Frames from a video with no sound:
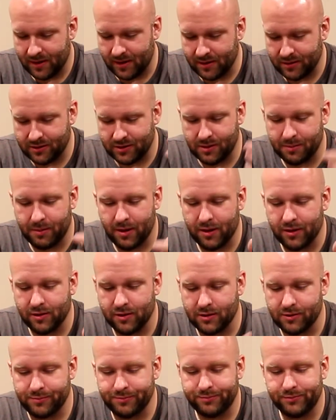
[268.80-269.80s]
some
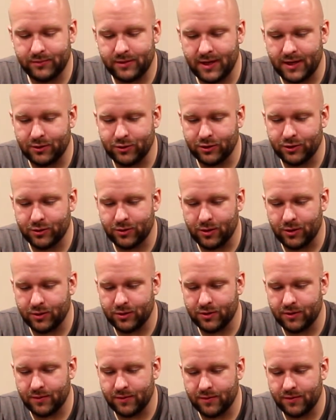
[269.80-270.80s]
other dangerous
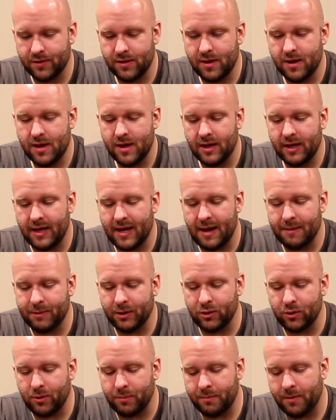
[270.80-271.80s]
corrosive chemical.